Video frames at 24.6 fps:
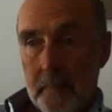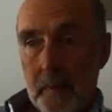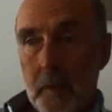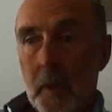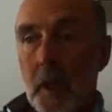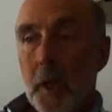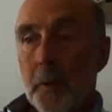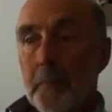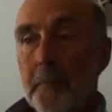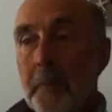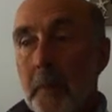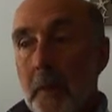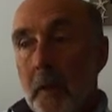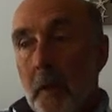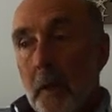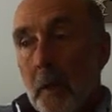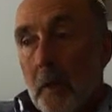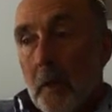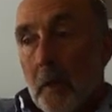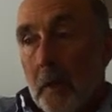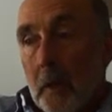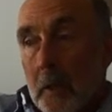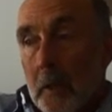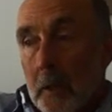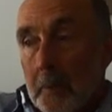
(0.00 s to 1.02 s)
Yeah.
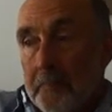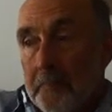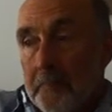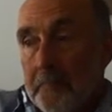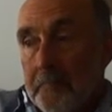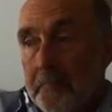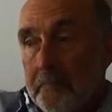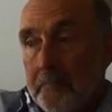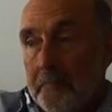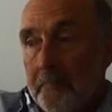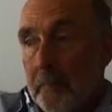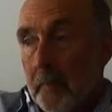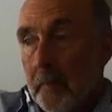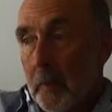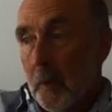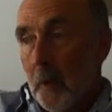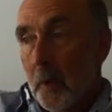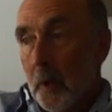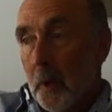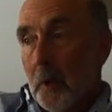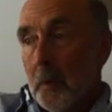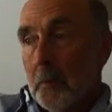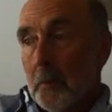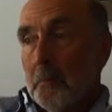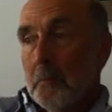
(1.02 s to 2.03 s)
Um,
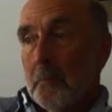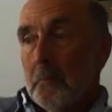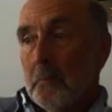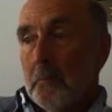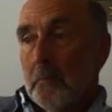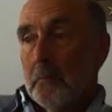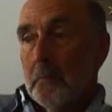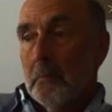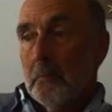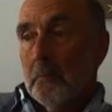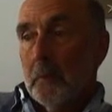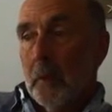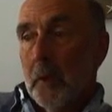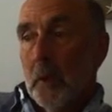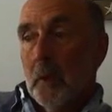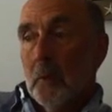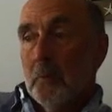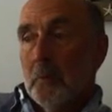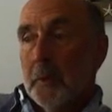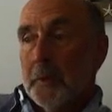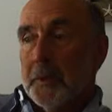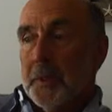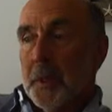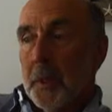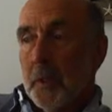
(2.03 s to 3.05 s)

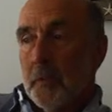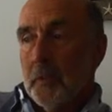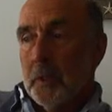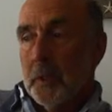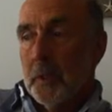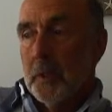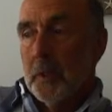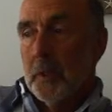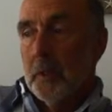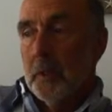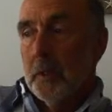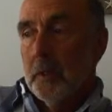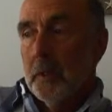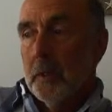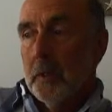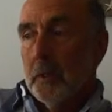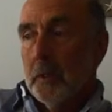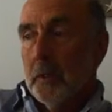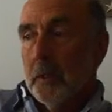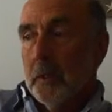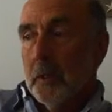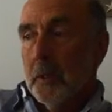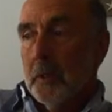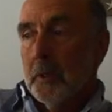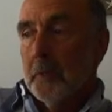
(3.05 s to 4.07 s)
my
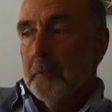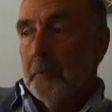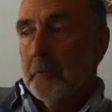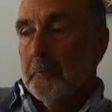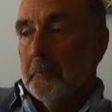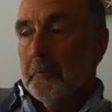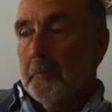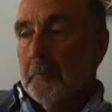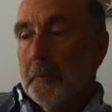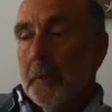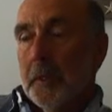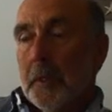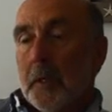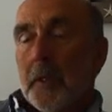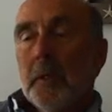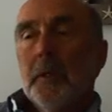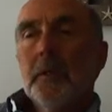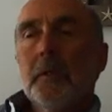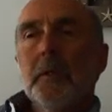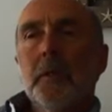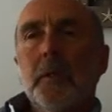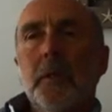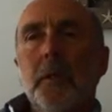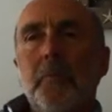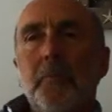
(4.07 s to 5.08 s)
secretary uh,
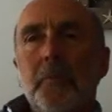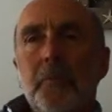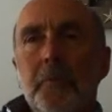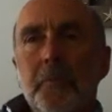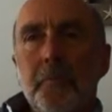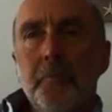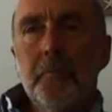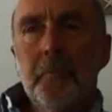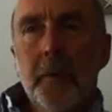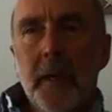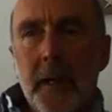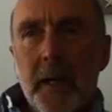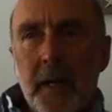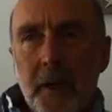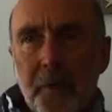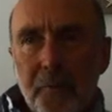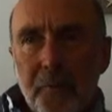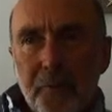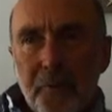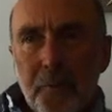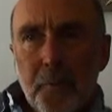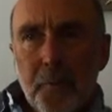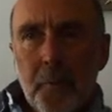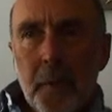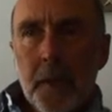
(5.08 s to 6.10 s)
uh, never
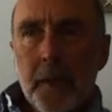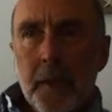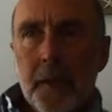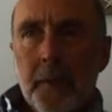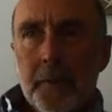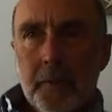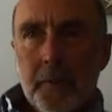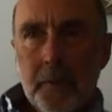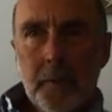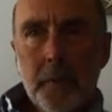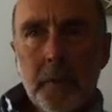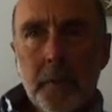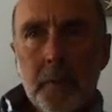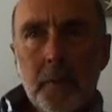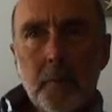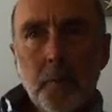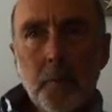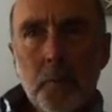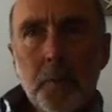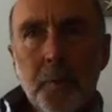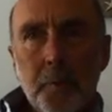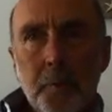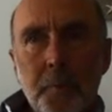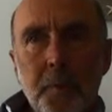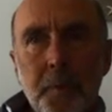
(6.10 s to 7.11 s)
asked about you know
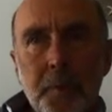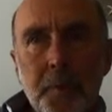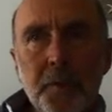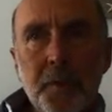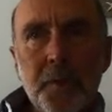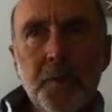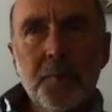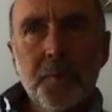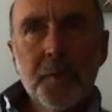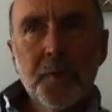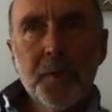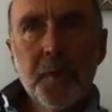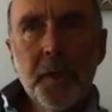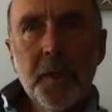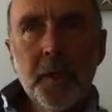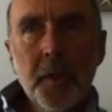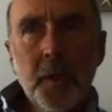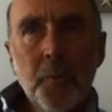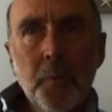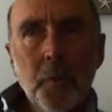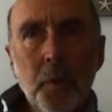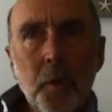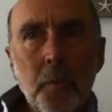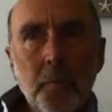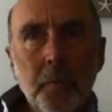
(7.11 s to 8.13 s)
what a person's
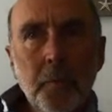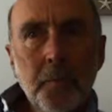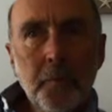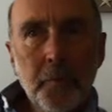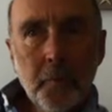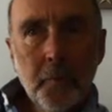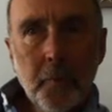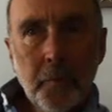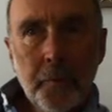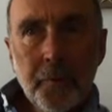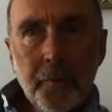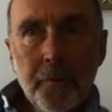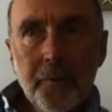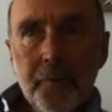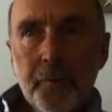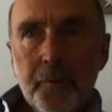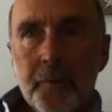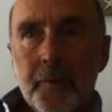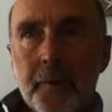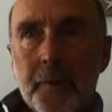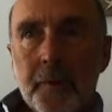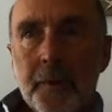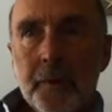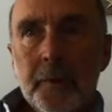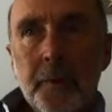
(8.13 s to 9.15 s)
presenting problem was,
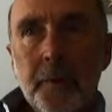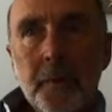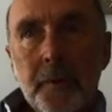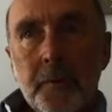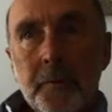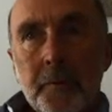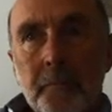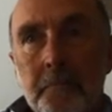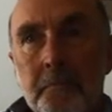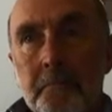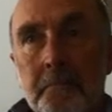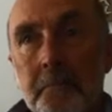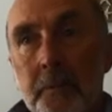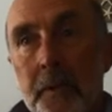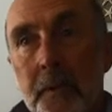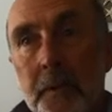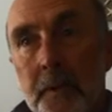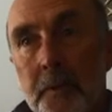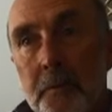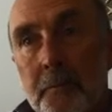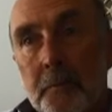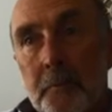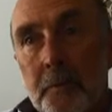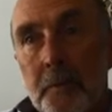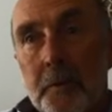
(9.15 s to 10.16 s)
and I'd um, you
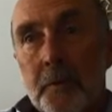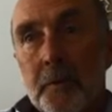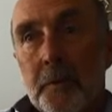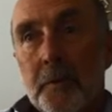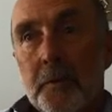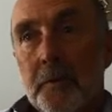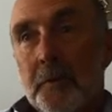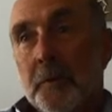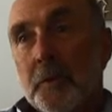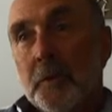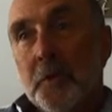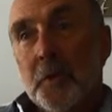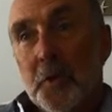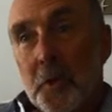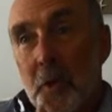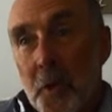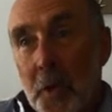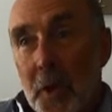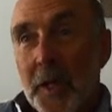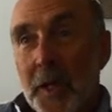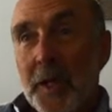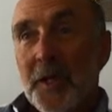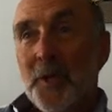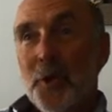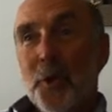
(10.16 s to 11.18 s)
know
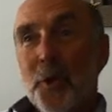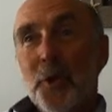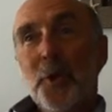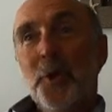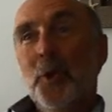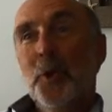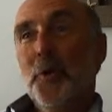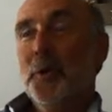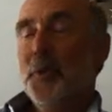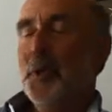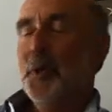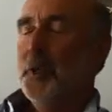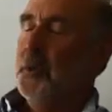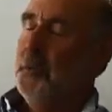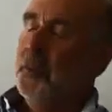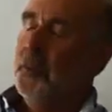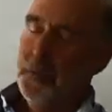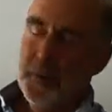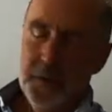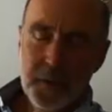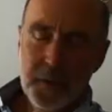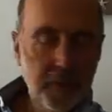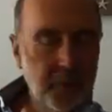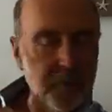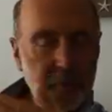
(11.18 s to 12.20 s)
trained her, and she
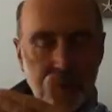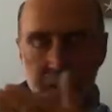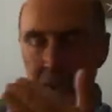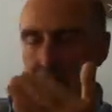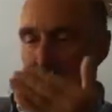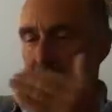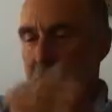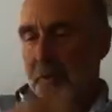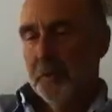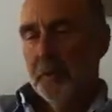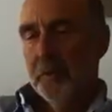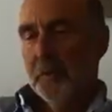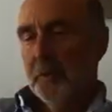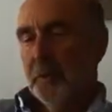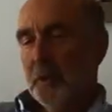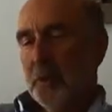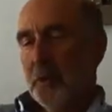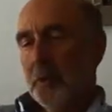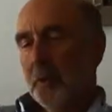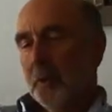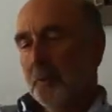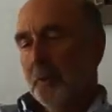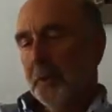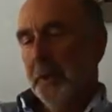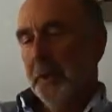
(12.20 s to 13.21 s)
was she was excellent at her
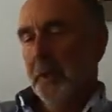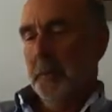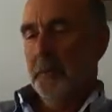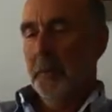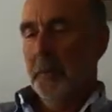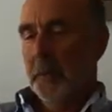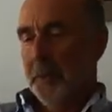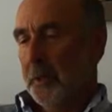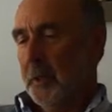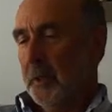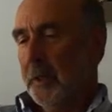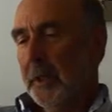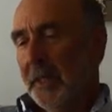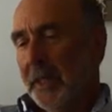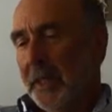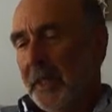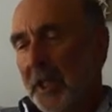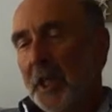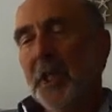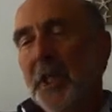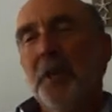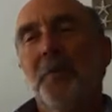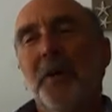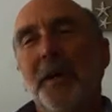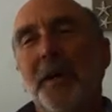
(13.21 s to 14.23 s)
job without my
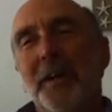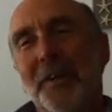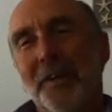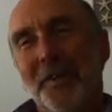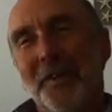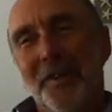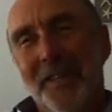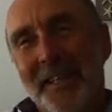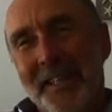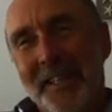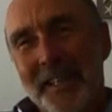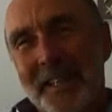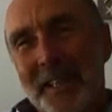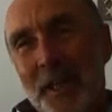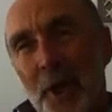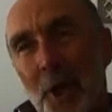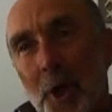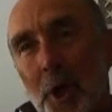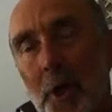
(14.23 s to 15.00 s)
training anyway. I think